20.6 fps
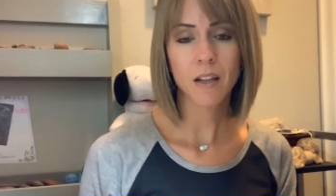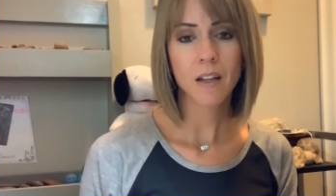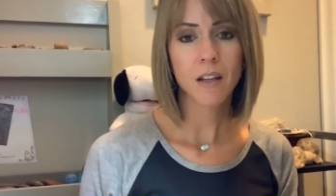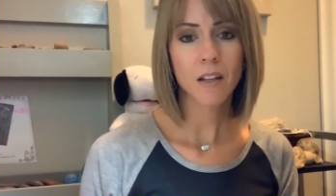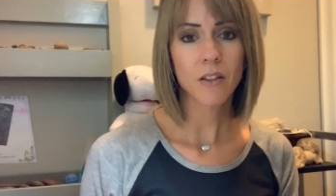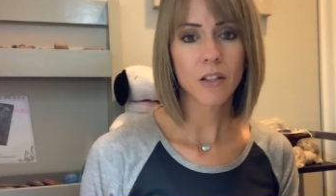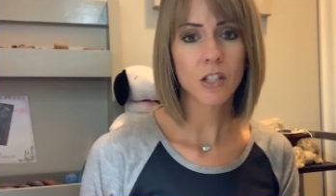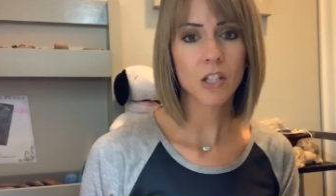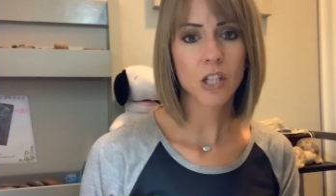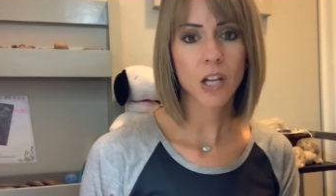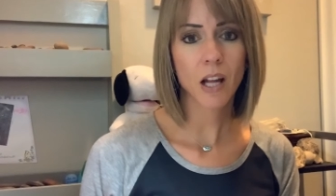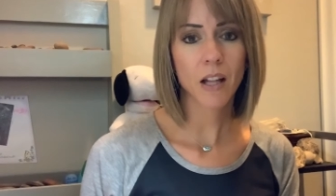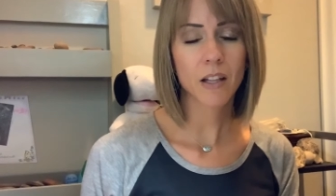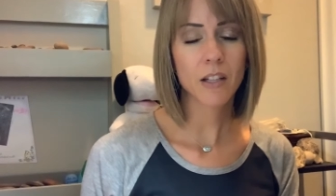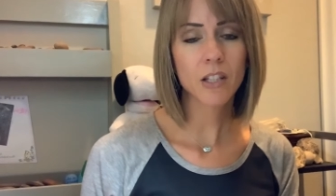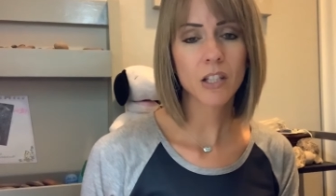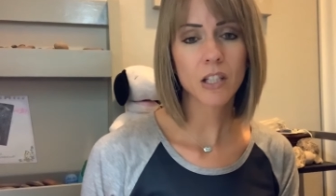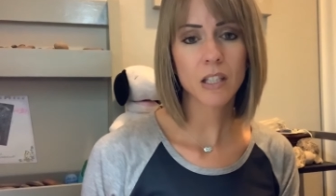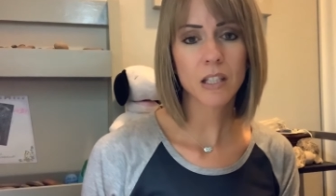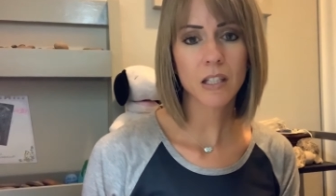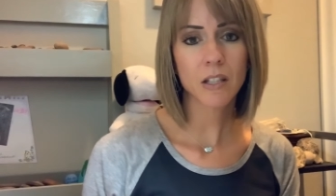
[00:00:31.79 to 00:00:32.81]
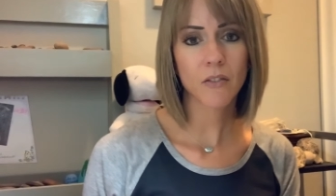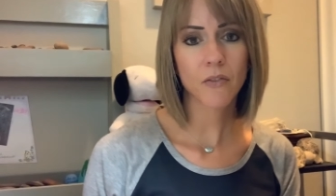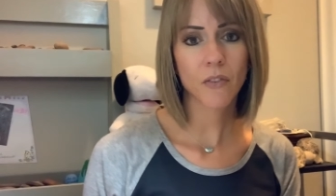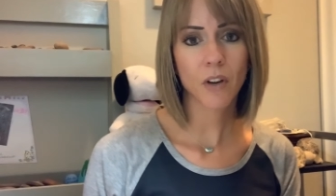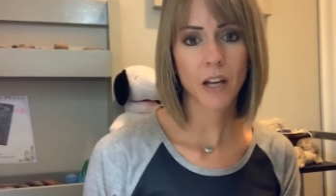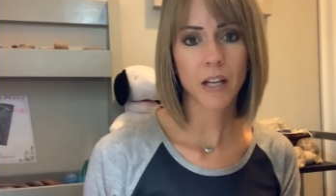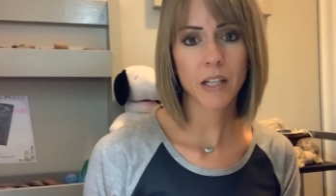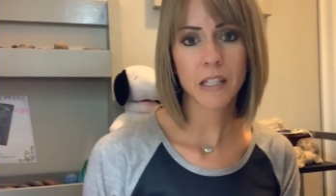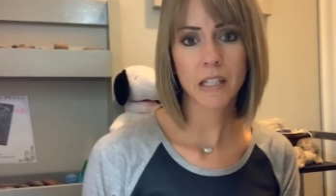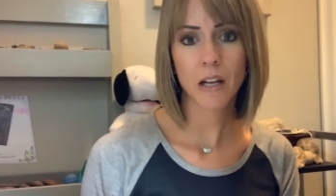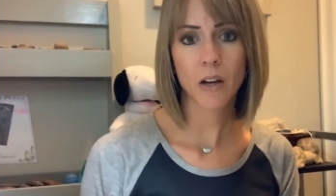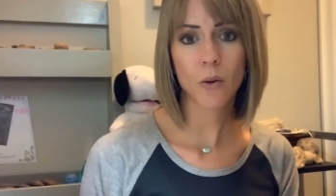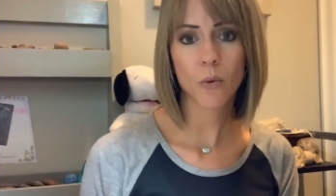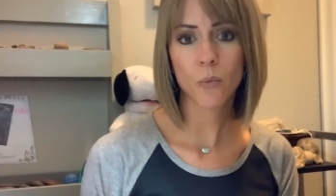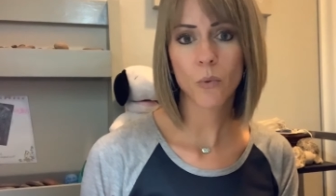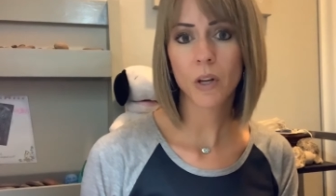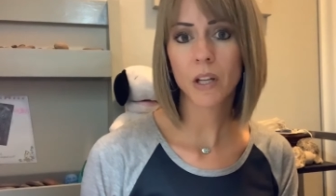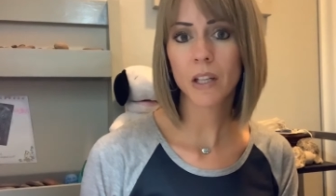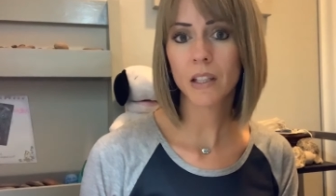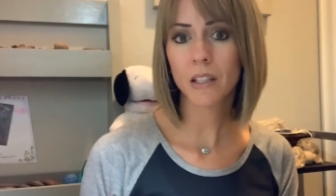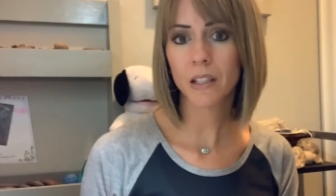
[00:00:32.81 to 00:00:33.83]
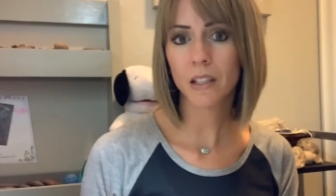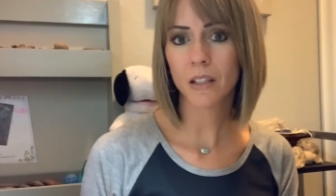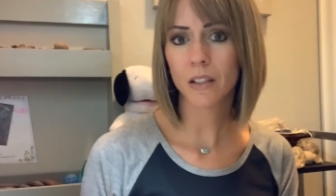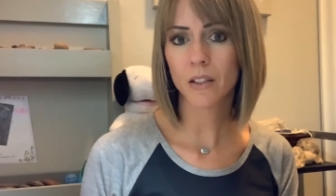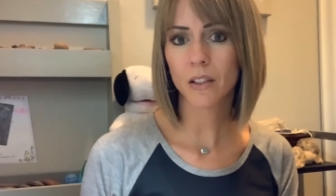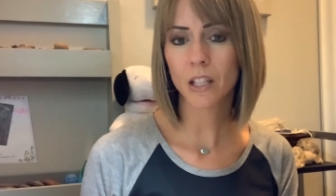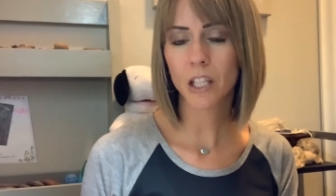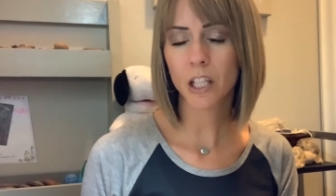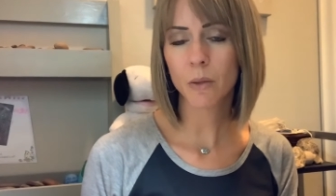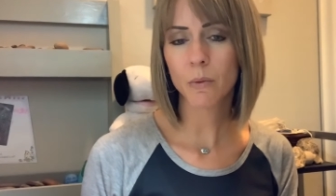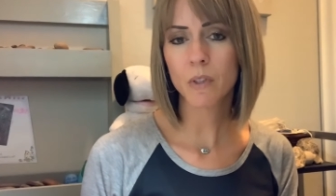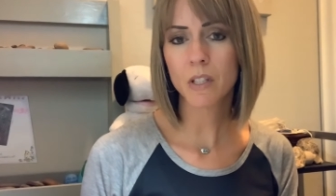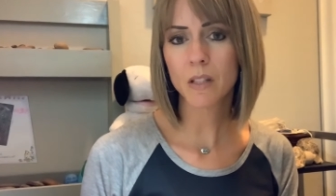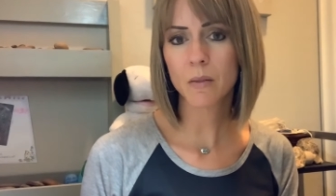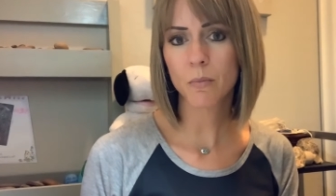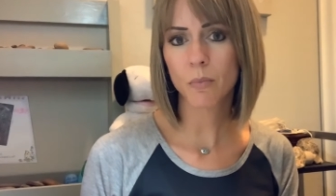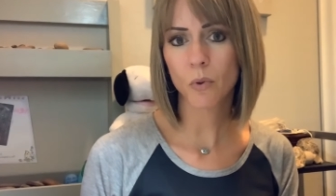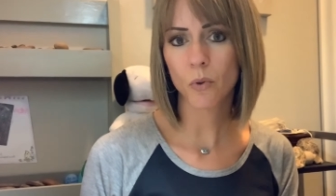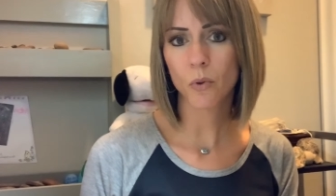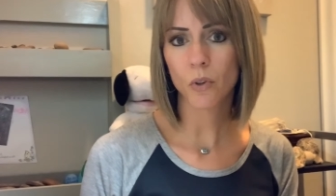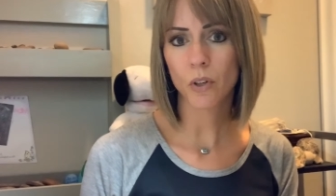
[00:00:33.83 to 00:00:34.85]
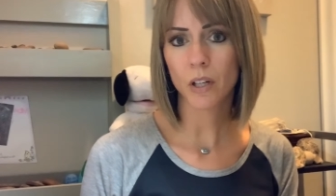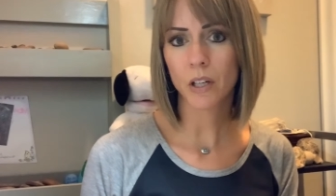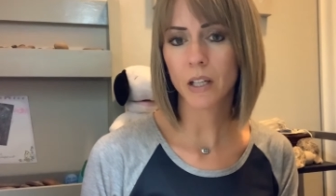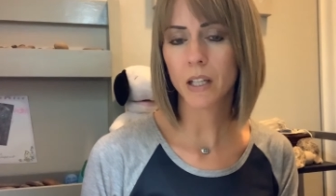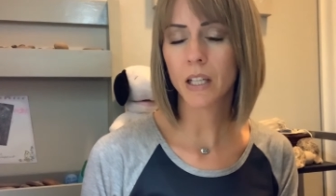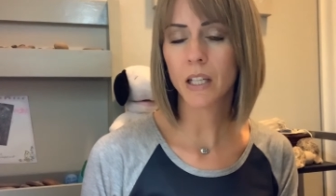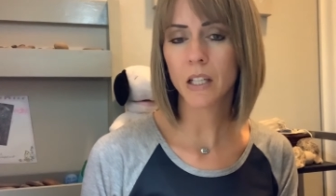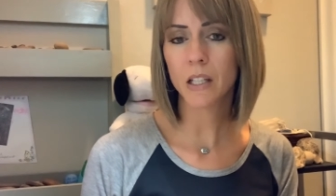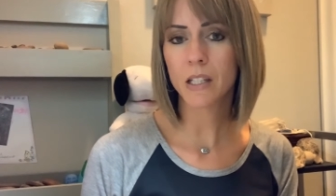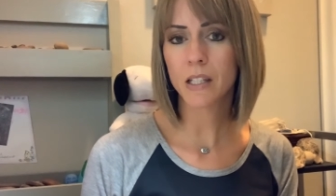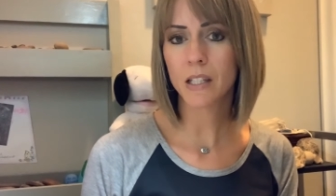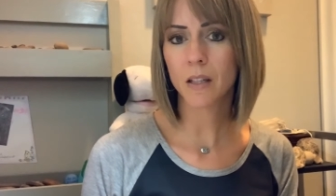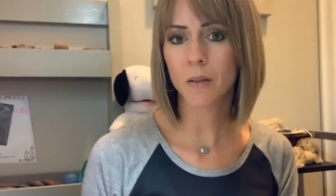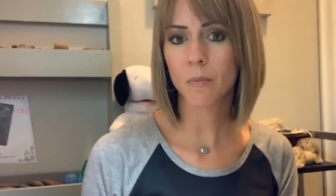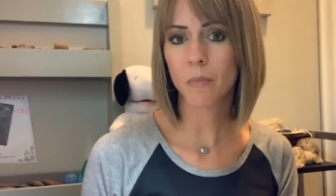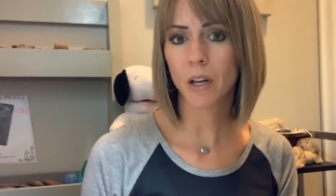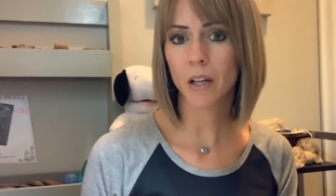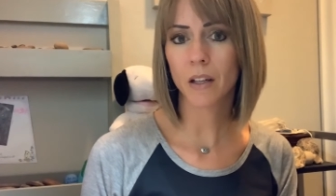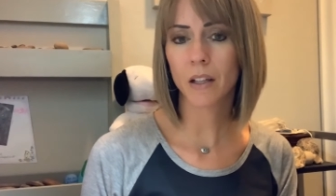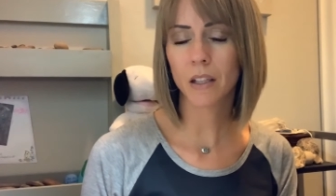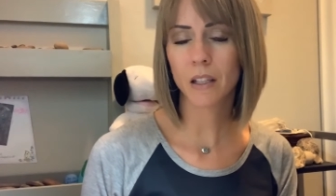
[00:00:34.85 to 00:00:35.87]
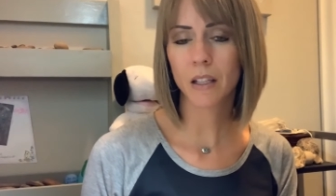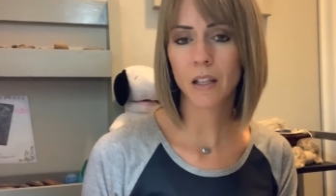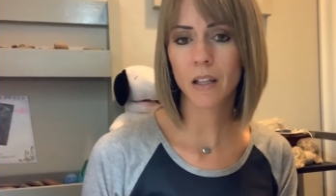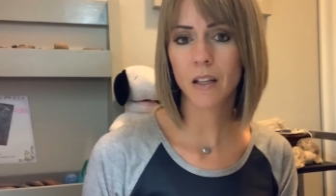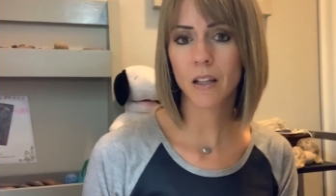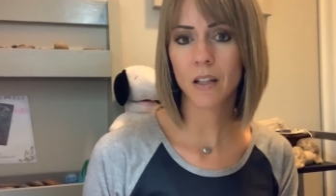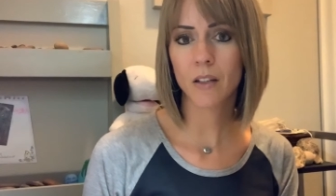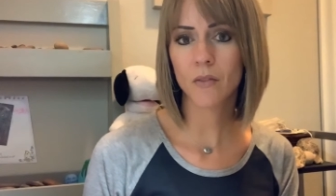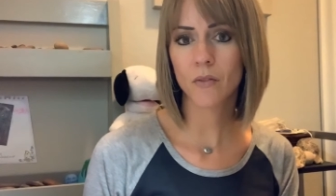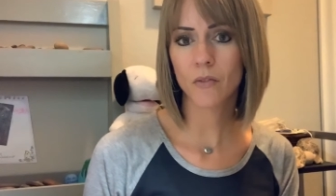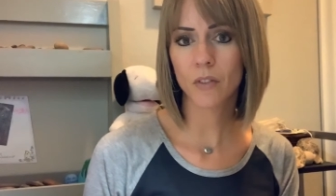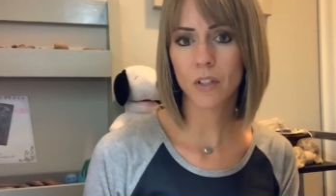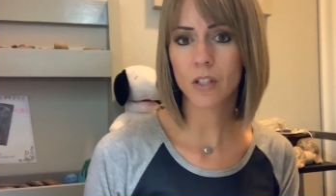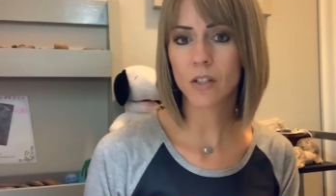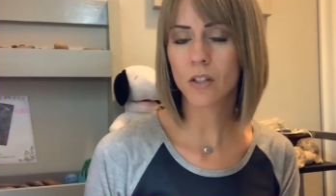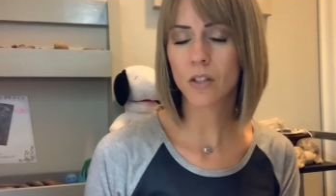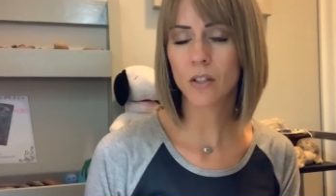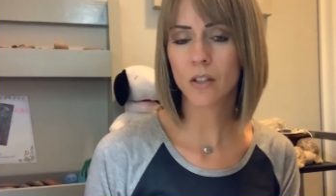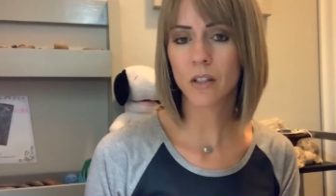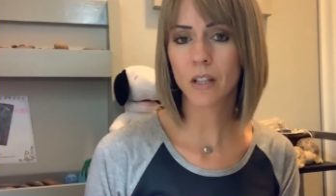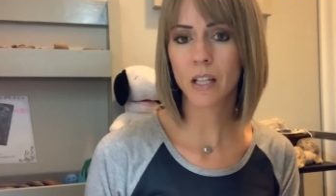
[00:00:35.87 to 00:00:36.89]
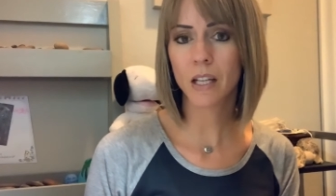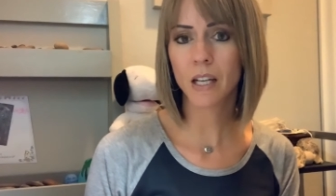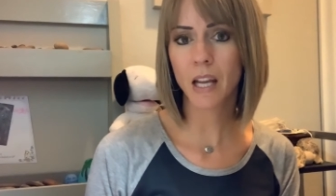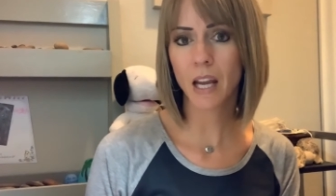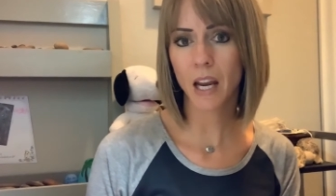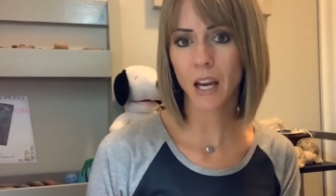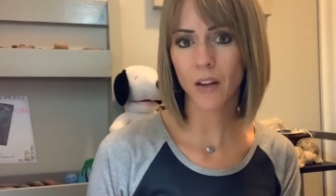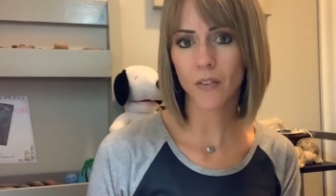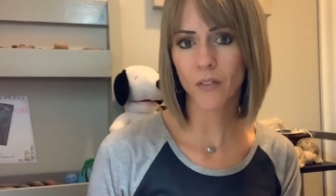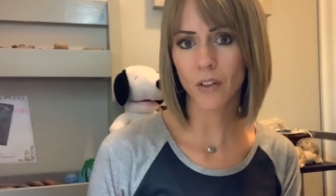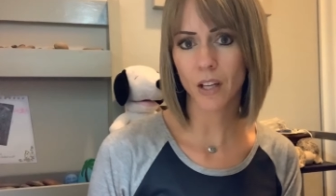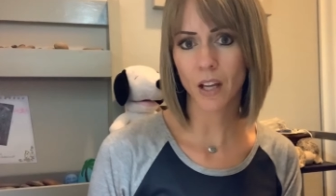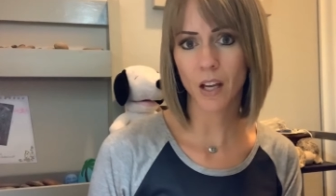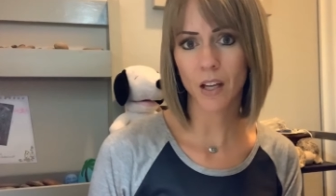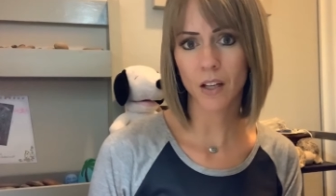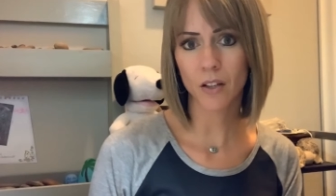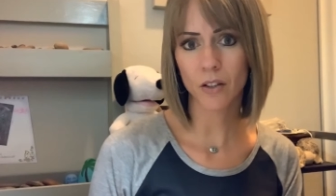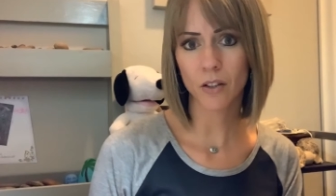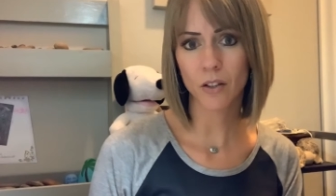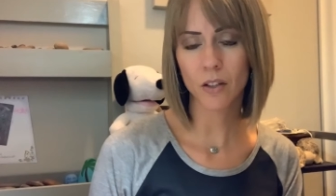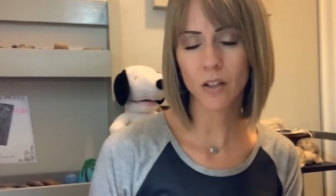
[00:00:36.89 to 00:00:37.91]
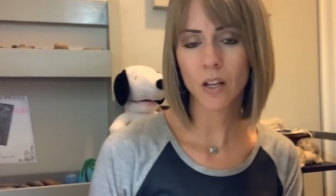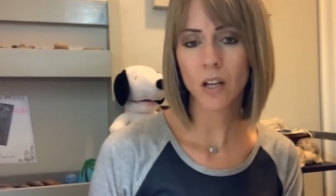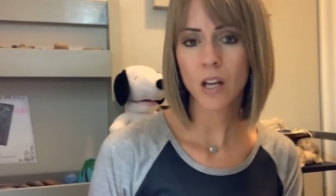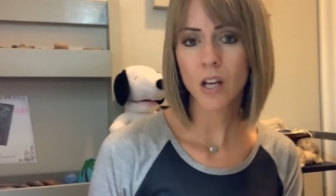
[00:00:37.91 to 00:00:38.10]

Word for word: The challenge is to find out what year he was born. He's an American inventor and aviator.